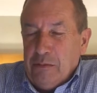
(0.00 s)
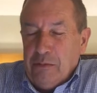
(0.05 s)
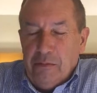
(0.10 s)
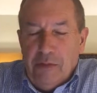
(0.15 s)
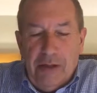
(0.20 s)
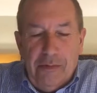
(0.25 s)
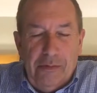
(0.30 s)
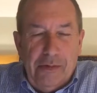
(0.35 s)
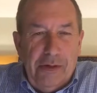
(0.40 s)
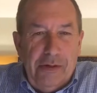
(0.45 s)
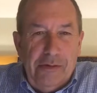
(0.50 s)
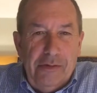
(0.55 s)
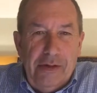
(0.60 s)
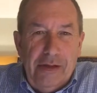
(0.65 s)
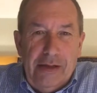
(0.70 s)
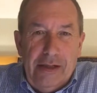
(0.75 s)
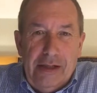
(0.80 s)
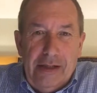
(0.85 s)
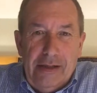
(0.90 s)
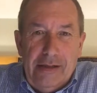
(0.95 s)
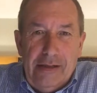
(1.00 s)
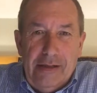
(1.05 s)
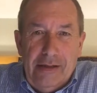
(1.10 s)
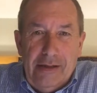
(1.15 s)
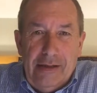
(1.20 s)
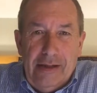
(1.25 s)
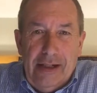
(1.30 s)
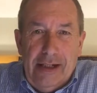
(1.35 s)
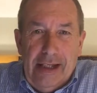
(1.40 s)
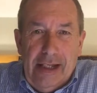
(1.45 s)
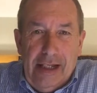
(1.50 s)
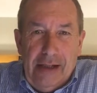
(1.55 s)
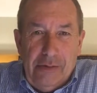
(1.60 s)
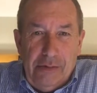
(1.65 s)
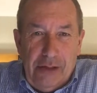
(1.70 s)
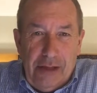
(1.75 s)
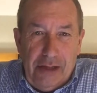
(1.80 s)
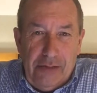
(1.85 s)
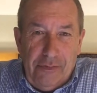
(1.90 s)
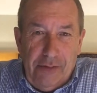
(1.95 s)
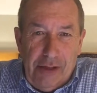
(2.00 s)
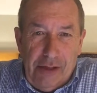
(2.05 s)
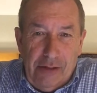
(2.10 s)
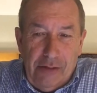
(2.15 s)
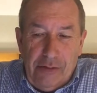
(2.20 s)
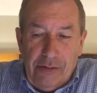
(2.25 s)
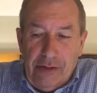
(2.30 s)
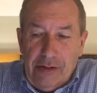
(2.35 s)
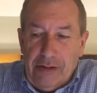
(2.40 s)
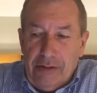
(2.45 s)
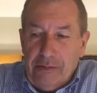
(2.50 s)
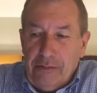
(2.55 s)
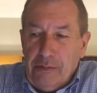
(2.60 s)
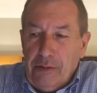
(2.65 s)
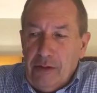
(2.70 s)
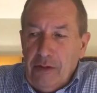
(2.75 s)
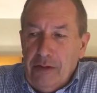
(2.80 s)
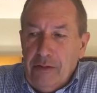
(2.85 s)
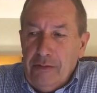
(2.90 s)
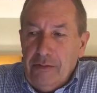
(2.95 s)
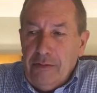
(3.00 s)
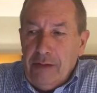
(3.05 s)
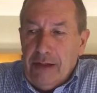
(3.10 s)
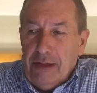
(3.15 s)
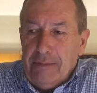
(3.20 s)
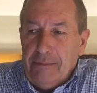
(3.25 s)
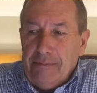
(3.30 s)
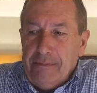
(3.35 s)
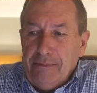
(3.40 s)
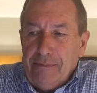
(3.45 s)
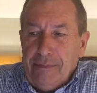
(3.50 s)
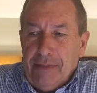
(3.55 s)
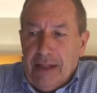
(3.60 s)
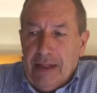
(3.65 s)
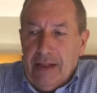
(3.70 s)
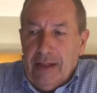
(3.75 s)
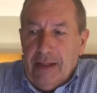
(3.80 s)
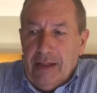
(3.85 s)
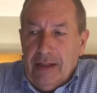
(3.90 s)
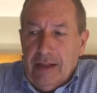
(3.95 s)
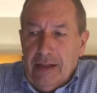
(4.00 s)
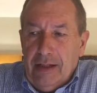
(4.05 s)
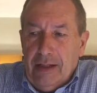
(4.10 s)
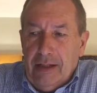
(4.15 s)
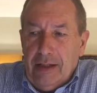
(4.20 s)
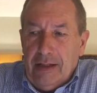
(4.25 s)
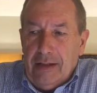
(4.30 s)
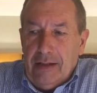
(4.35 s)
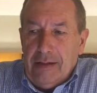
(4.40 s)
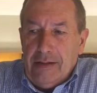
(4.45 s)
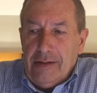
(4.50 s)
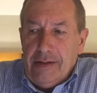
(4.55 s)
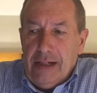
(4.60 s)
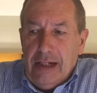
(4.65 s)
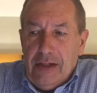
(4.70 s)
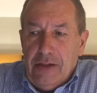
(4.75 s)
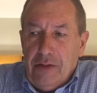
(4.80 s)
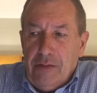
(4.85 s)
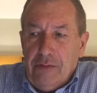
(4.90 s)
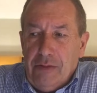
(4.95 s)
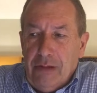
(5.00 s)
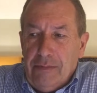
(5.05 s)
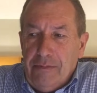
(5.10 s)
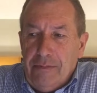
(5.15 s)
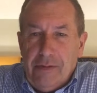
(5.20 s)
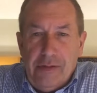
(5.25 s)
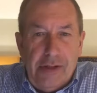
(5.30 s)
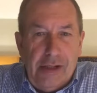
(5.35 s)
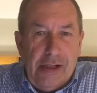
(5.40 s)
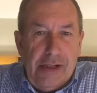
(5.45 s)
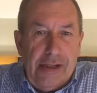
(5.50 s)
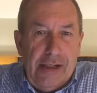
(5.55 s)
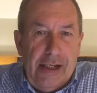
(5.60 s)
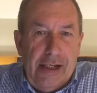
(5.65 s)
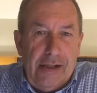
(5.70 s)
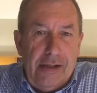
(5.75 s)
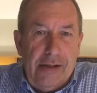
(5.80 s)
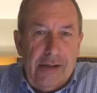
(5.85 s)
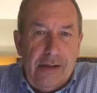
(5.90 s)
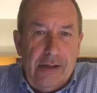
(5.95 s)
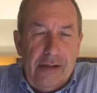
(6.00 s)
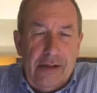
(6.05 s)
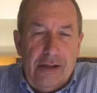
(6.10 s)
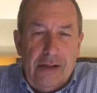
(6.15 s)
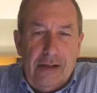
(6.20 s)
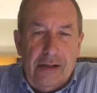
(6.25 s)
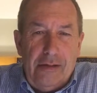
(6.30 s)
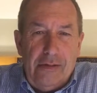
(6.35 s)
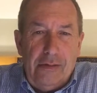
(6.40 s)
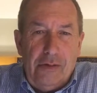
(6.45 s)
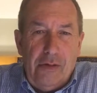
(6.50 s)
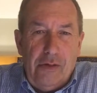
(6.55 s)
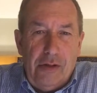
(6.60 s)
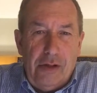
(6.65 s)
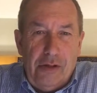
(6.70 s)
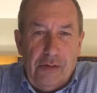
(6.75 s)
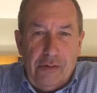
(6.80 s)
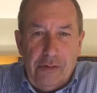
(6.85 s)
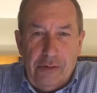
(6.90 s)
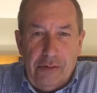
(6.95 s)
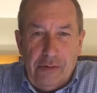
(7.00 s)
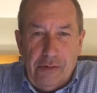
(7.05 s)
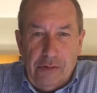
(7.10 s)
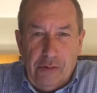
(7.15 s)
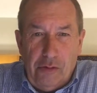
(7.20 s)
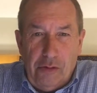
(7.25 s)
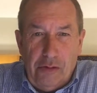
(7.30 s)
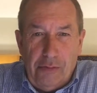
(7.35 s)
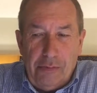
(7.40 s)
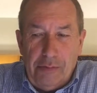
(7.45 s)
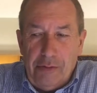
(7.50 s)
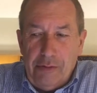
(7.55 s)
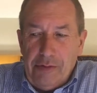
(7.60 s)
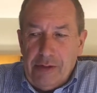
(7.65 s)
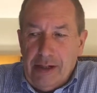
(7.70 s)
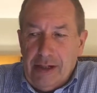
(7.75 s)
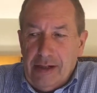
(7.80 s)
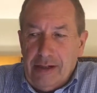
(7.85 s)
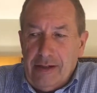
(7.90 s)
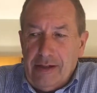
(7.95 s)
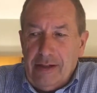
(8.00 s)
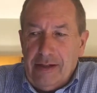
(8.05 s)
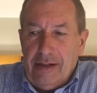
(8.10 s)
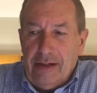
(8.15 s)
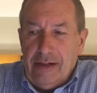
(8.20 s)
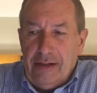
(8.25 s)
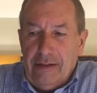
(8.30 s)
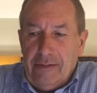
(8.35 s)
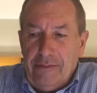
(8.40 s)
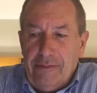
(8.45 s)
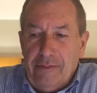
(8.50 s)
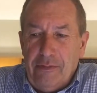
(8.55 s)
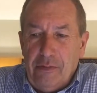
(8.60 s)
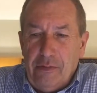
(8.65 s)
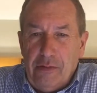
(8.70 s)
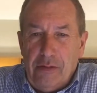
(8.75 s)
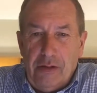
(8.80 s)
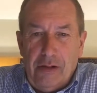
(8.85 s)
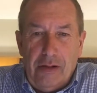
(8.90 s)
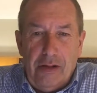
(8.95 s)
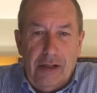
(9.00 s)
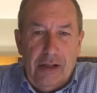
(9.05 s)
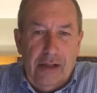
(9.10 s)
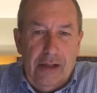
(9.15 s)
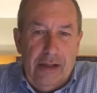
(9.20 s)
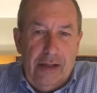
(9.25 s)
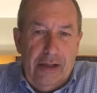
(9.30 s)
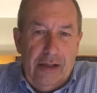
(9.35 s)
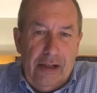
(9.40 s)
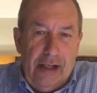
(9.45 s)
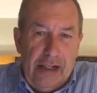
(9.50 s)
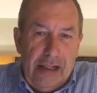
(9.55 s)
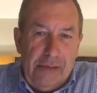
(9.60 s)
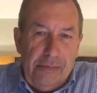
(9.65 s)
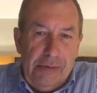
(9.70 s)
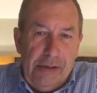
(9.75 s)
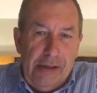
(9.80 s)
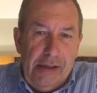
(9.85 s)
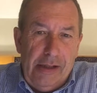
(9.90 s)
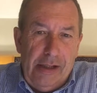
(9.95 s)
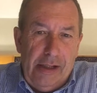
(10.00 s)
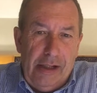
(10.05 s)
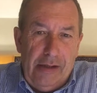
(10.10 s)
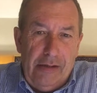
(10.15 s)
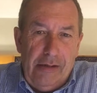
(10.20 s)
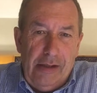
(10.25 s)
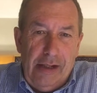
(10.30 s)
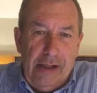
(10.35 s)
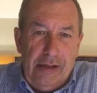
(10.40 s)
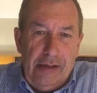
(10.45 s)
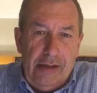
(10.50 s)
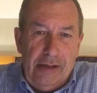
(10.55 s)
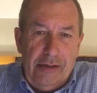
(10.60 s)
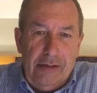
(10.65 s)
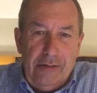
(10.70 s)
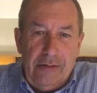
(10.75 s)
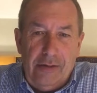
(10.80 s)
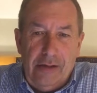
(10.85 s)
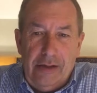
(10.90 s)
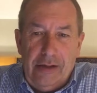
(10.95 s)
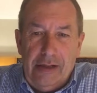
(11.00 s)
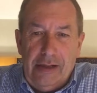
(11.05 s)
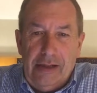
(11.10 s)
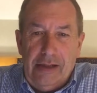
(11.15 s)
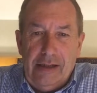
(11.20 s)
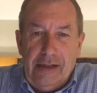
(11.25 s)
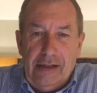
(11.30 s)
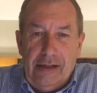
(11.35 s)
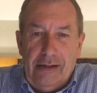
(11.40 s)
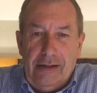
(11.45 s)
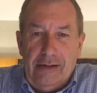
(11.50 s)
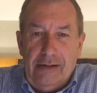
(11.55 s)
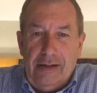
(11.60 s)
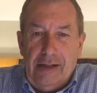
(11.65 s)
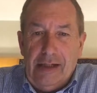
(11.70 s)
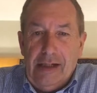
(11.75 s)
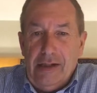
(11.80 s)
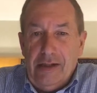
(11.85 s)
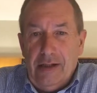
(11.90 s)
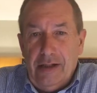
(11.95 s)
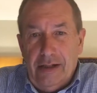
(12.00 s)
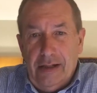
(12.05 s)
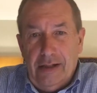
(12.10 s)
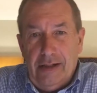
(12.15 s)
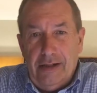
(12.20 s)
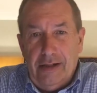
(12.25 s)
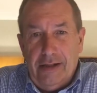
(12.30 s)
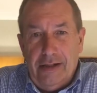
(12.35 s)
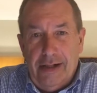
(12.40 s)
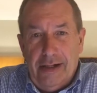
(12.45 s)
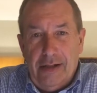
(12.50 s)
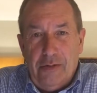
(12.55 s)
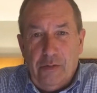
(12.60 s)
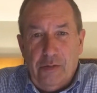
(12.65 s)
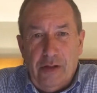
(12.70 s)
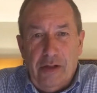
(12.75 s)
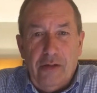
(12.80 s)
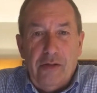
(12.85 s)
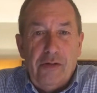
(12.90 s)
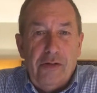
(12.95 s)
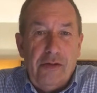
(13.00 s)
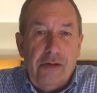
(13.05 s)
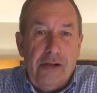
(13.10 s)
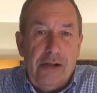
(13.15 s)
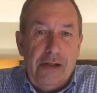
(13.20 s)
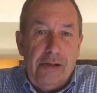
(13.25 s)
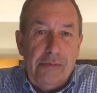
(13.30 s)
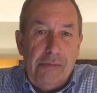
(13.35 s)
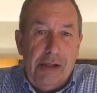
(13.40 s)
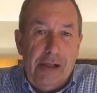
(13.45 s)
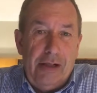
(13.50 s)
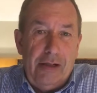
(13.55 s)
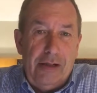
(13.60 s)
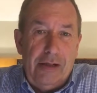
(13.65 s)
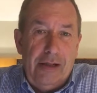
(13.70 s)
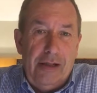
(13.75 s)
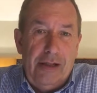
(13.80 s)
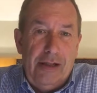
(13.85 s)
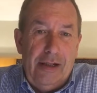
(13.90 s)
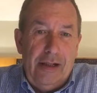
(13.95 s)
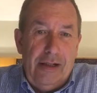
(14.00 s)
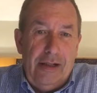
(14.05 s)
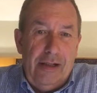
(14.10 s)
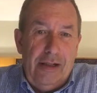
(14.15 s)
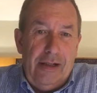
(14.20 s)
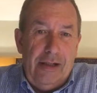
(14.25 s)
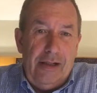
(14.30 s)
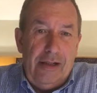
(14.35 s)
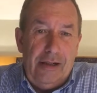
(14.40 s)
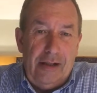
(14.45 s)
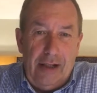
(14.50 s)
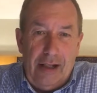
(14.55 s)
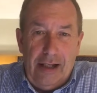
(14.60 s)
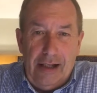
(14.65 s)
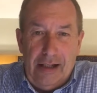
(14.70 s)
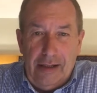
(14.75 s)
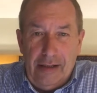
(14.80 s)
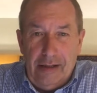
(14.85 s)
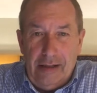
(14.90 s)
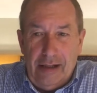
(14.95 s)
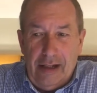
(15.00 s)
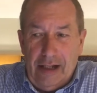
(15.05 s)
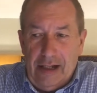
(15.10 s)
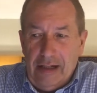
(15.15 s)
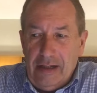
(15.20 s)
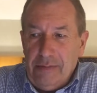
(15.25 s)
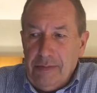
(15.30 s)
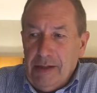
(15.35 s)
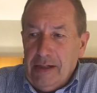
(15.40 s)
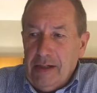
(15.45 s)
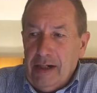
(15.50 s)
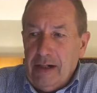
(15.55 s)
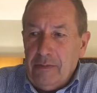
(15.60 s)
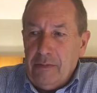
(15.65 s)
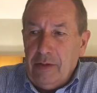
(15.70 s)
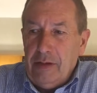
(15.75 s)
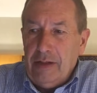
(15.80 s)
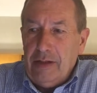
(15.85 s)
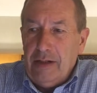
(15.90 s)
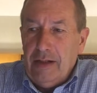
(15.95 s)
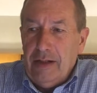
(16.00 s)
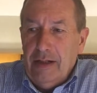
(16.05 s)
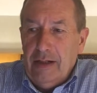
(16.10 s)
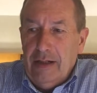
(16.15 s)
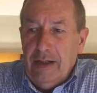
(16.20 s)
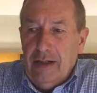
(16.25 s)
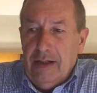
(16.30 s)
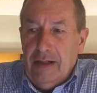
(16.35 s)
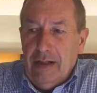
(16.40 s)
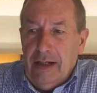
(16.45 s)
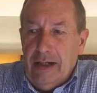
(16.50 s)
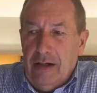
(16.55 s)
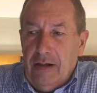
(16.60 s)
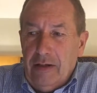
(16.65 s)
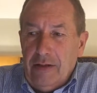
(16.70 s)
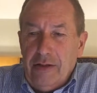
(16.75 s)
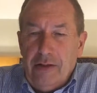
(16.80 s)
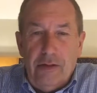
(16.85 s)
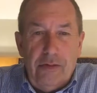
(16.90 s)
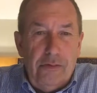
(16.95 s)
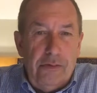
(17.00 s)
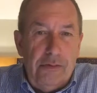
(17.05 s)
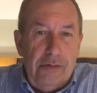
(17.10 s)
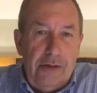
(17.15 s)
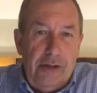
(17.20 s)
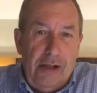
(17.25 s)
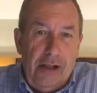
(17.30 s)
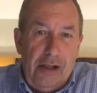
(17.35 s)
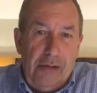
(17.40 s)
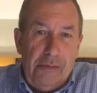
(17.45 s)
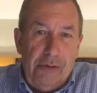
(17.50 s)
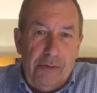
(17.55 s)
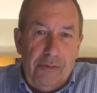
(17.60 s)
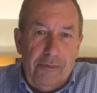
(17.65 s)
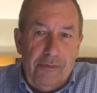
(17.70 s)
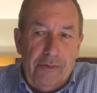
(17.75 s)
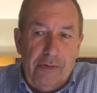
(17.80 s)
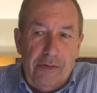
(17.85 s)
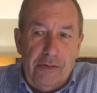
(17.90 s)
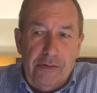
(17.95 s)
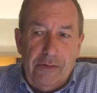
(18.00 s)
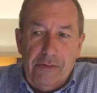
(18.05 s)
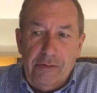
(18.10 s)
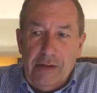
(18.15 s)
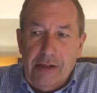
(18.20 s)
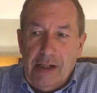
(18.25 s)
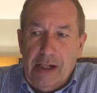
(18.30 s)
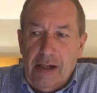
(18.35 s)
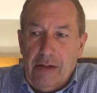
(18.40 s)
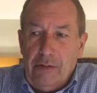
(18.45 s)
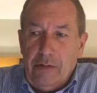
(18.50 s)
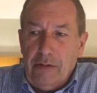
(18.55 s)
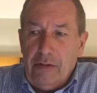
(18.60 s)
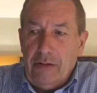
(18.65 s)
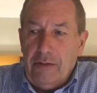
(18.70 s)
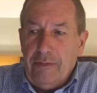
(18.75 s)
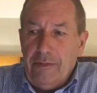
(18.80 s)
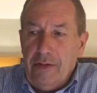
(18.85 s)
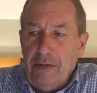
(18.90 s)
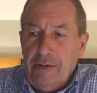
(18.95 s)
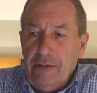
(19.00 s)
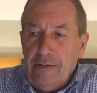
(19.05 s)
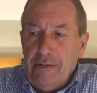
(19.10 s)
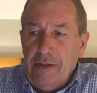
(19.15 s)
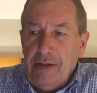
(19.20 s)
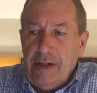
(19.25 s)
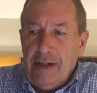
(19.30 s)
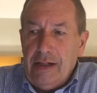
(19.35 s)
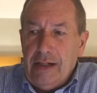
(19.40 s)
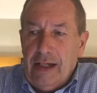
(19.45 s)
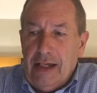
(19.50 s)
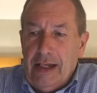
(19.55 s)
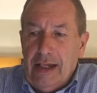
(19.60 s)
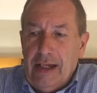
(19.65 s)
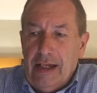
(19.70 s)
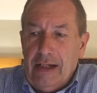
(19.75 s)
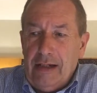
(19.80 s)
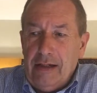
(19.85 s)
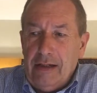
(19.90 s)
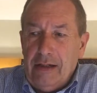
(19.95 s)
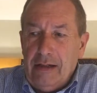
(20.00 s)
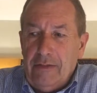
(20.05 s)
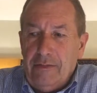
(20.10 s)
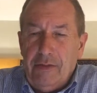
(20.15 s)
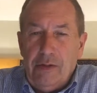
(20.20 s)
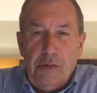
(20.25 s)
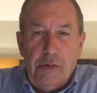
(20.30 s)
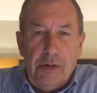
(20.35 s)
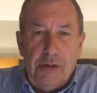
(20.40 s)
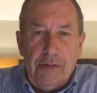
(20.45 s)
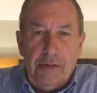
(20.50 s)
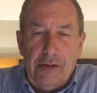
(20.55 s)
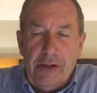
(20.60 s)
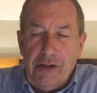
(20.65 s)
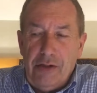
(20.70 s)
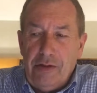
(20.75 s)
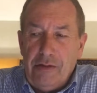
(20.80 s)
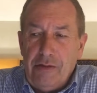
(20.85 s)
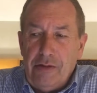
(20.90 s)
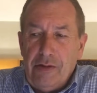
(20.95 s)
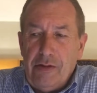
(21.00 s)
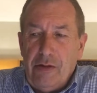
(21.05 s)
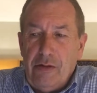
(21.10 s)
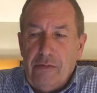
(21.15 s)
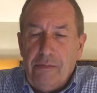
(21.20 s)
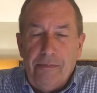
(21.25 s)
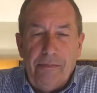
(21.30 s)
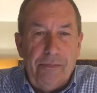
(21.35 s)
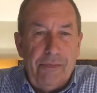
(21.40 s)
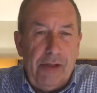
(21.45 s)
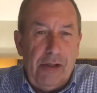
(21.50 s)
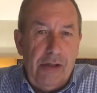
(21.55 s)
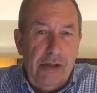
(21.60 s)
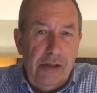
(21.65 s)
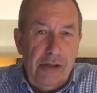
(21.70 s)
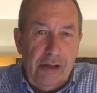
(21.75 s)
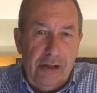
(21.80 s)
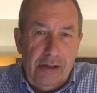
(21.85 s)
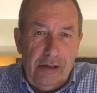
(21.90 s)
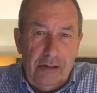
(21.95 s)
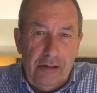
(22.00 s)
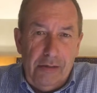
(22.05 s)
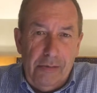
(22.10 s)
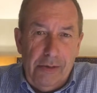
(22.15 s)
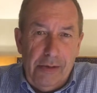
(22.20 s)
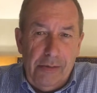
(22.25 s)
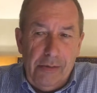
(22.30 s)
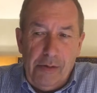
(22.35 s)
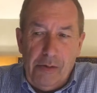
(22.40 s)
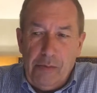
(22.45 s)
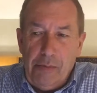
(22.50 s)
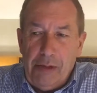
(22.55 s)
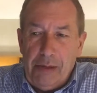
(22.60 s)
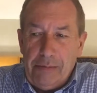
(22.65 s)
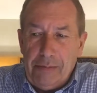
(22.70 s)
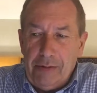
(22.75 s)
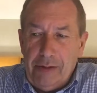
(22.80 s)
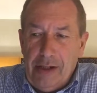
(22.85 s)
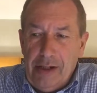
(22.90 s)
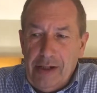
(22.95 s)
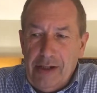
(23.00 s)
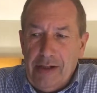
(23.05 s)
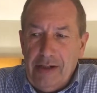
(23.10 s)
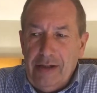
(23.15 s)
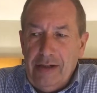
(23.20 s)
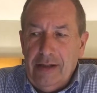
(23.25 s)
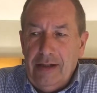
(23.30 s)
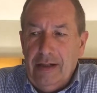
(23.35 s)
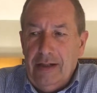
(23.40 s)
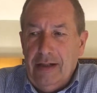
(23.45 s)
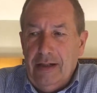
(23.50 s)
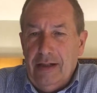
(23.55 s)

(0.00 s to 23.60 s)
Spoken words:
What we're doing today with this video is we're going to set you up for success. We're going to go through the order process for high-speed internet, either on the Eastlink network or on the Bell Aliant high-speed network. And also we'll talk about phones, how to order phones, and a few other issues. So I'm going to talk a little bit about a preparation,